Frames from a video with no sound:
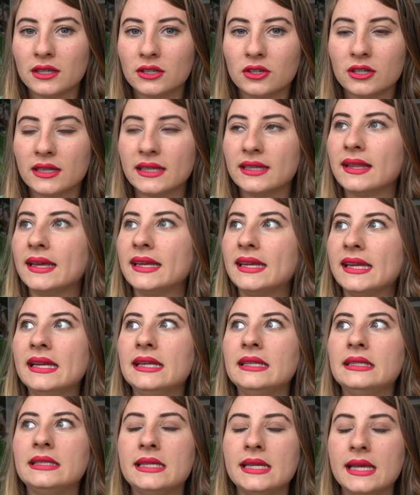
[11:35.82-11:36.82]
literally, like,
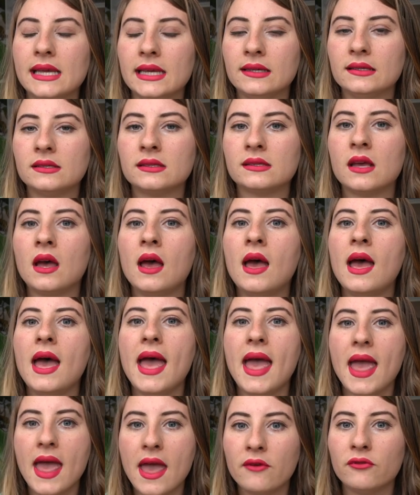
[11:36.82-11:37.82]
he digs
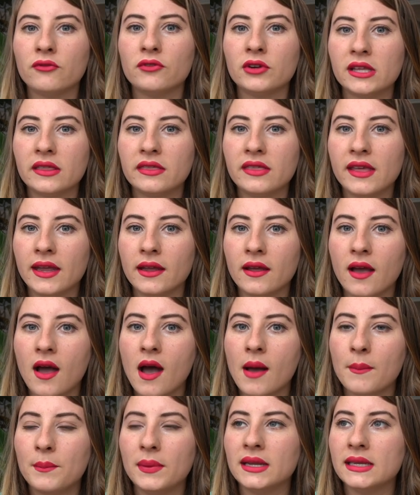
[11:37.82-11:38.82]
everything
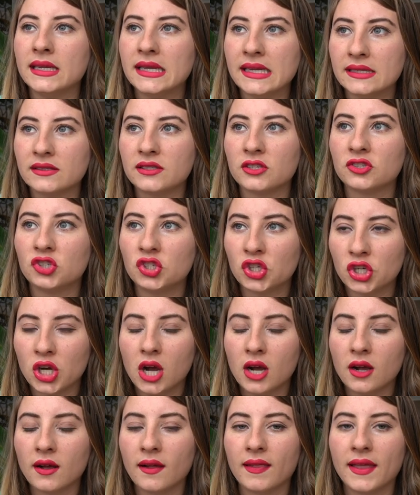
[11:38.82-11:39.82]
up and he's a
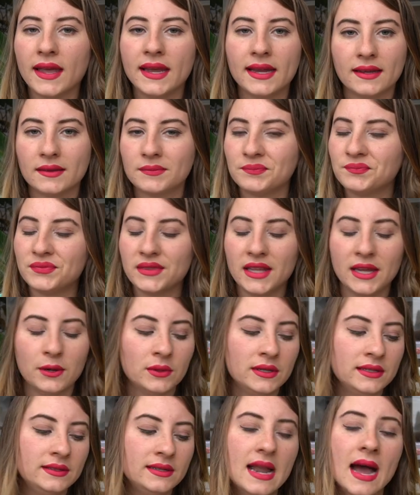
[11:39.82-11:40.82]
chunk, like they
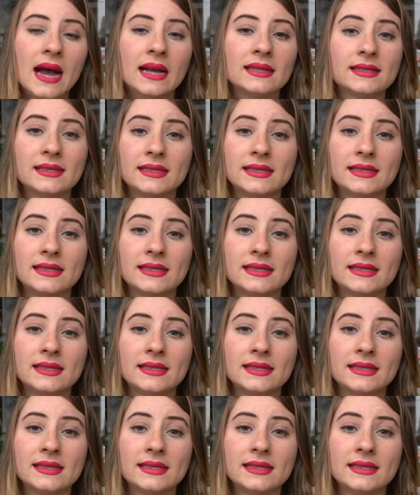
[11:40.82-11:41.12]
would not